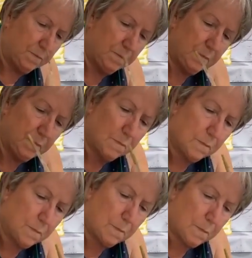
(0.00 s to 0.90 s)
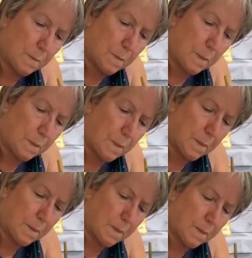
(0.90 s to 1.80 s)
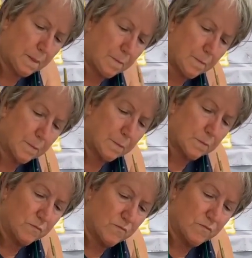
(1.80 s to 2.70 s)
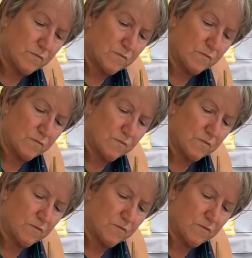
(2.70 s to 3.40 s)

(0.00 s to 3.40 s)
Hi, Shipra. How are you? I hope I pronounced your name right.